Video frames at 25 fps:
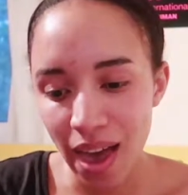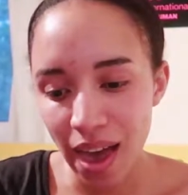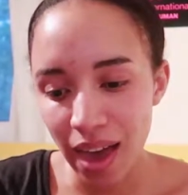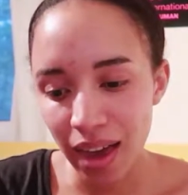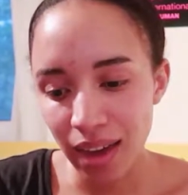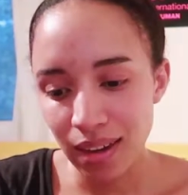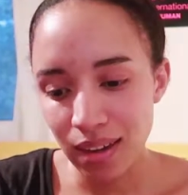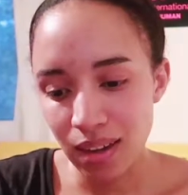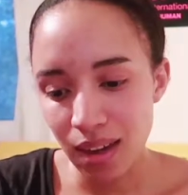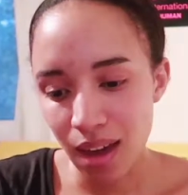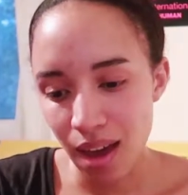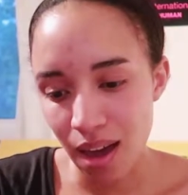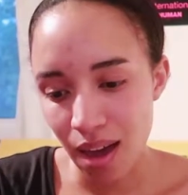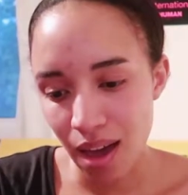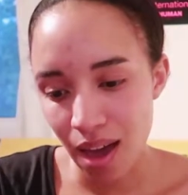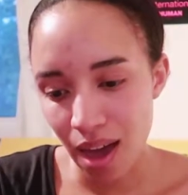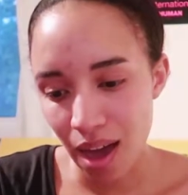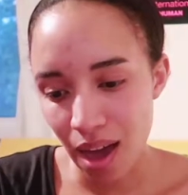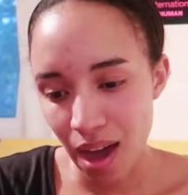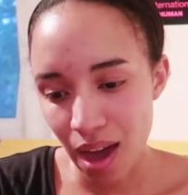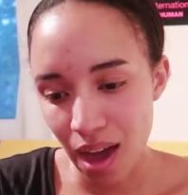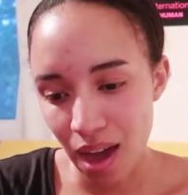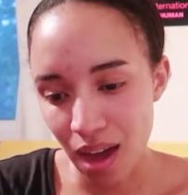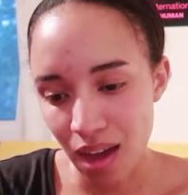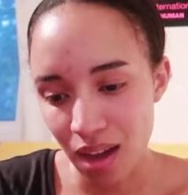
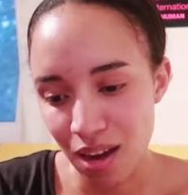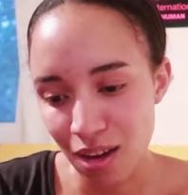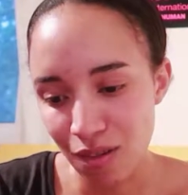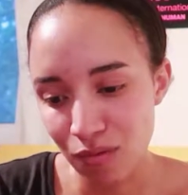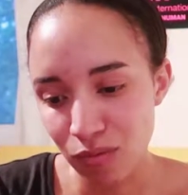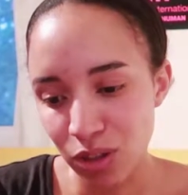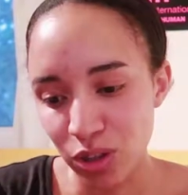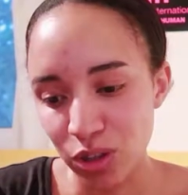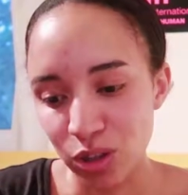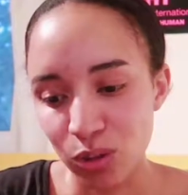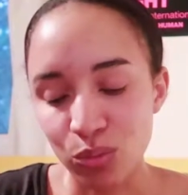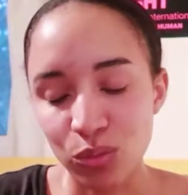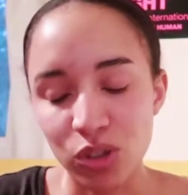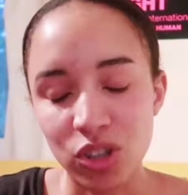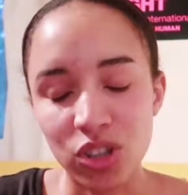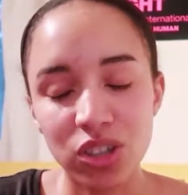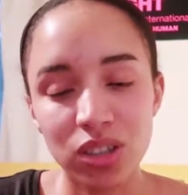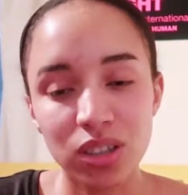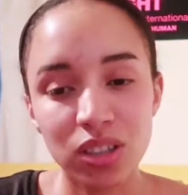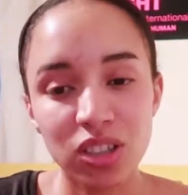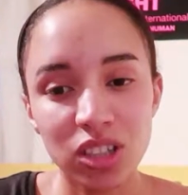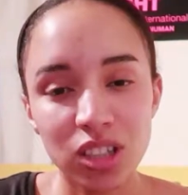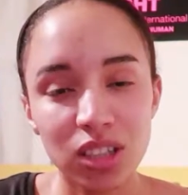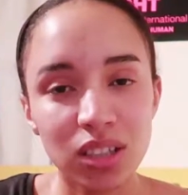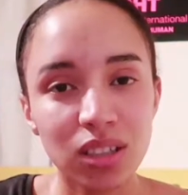aka Vinyl
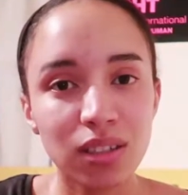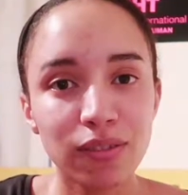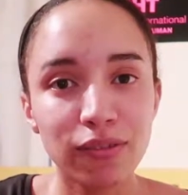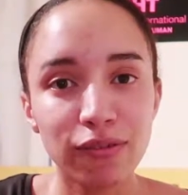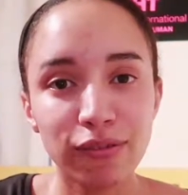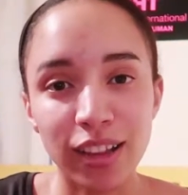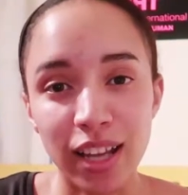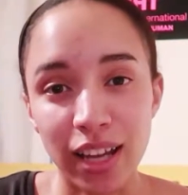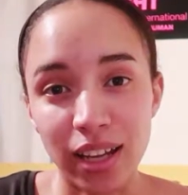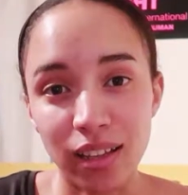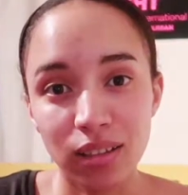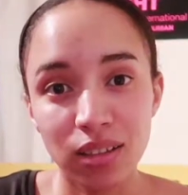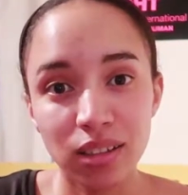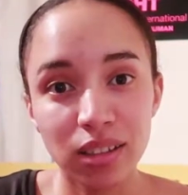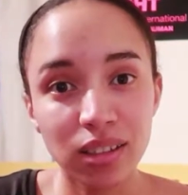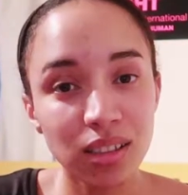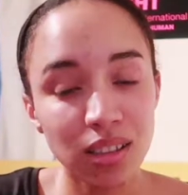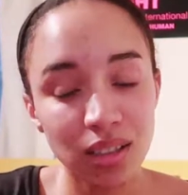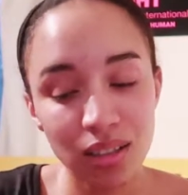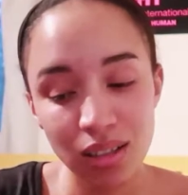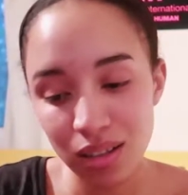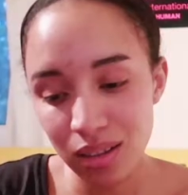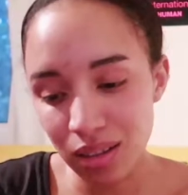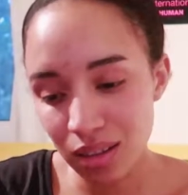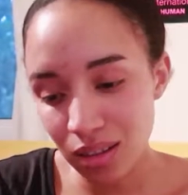Musician, Flying
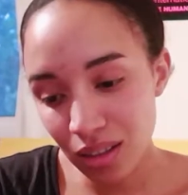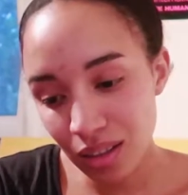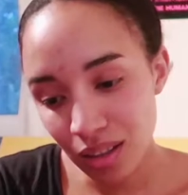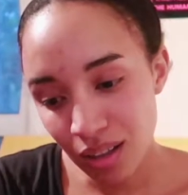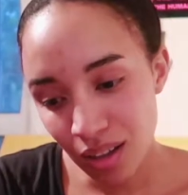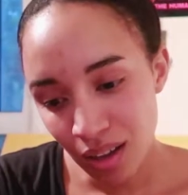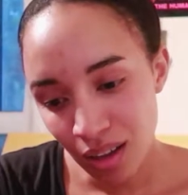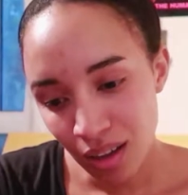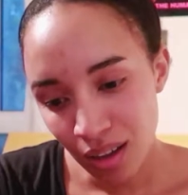Lotus.